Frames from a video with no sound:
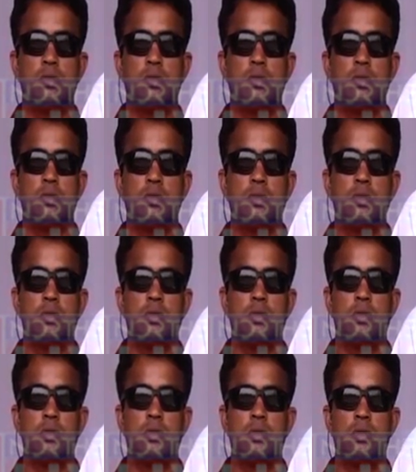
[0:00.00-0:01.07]

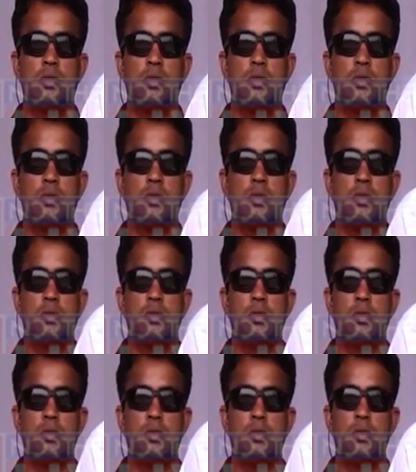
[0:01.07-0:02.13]

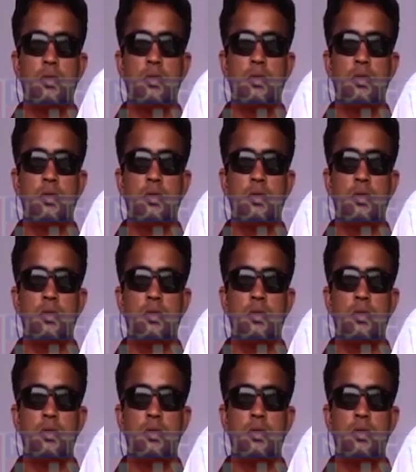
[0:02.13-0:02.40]
[no speech]